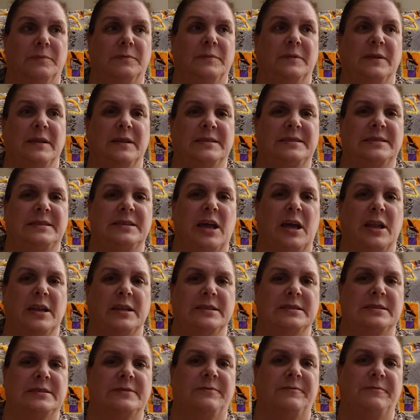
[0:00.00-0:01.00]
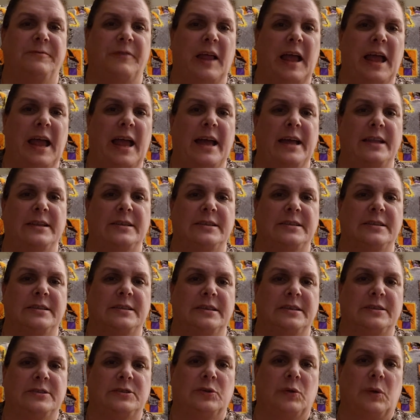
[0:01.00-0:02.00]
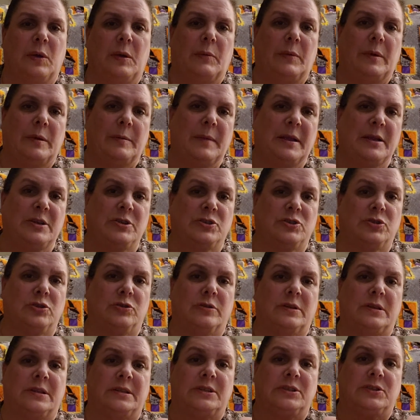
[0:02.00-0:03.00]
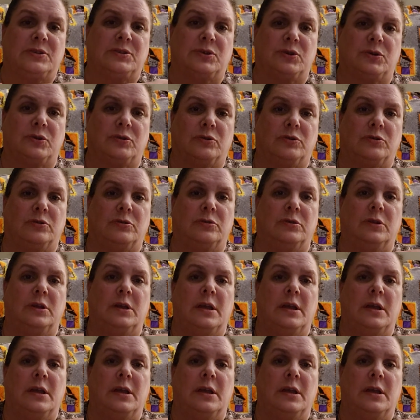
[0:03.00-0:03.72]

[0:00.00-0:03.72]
it's not as flat, so I want to make sure that the circle,